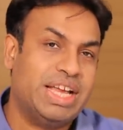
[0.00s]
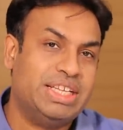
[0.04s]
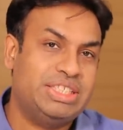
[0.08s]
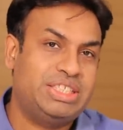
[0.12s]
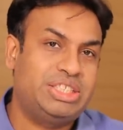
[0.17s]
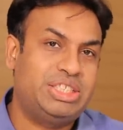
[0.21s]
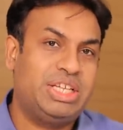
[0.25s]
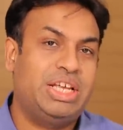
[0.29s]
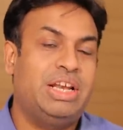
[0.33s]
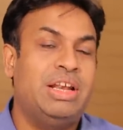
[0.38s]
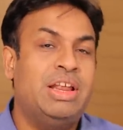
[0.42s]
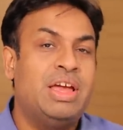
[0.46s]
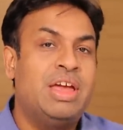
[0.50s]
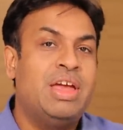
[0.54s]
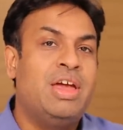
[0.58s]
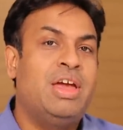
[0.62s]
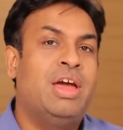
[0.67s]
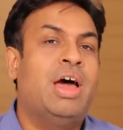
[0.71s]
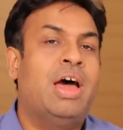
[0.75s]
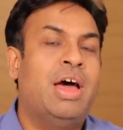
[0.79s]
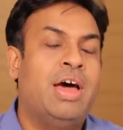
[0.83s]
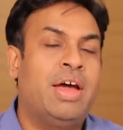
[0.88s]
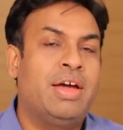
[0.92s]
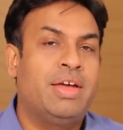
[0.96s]
And still,
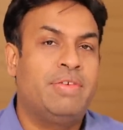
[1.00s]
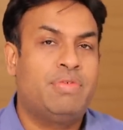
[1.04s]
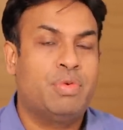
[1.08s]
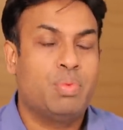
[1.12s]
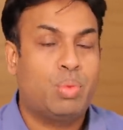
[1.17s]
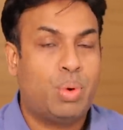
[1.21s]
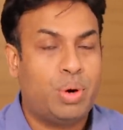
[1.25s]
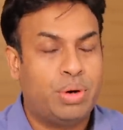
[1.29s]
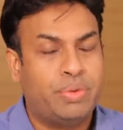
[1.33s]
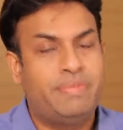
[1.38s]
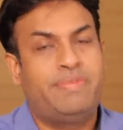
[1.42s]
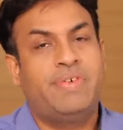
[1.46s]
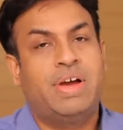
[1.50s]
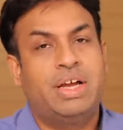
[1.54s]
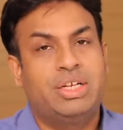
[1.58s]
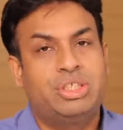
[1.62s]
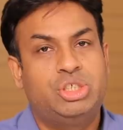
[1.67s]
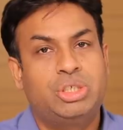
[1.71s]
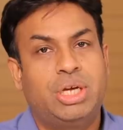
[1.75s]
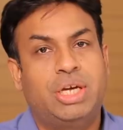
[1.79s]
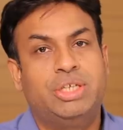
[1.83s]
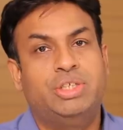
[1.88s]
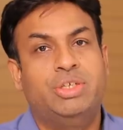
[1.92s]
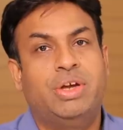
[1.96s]
if you want to
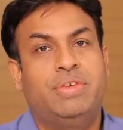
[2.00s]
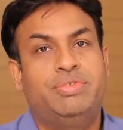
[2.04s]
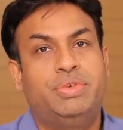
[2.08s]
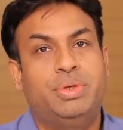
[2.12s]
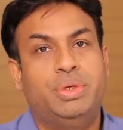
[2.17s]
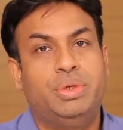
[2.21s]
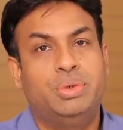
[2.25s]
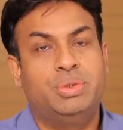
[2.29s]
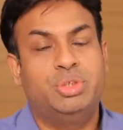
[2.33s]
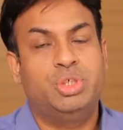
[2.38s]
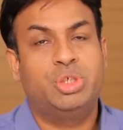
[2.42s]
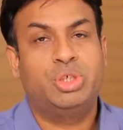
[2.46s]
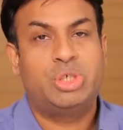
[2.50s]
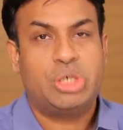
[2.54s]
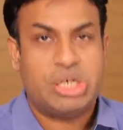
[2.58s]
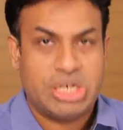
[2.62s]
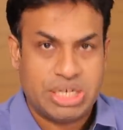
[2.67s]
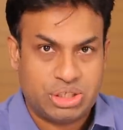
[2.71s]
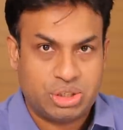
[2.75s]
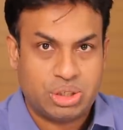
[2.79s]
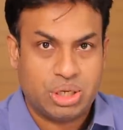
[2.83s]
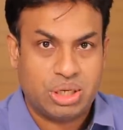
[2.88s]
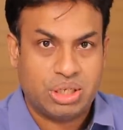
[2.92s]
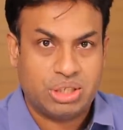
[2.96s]
fast charge, you have to use your
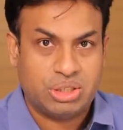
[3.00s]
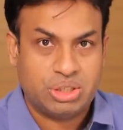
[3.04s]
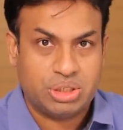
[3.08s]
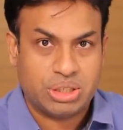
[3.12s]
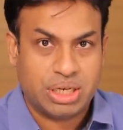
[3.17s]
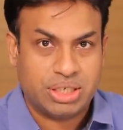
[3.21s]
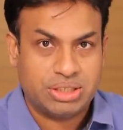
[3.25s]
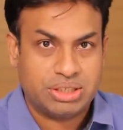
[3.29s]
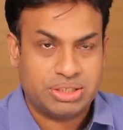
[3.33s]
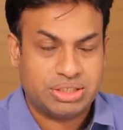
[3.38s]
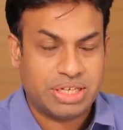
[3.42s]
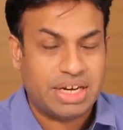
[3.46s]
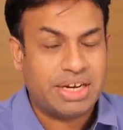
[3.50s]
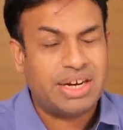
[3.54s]
traditional chargers.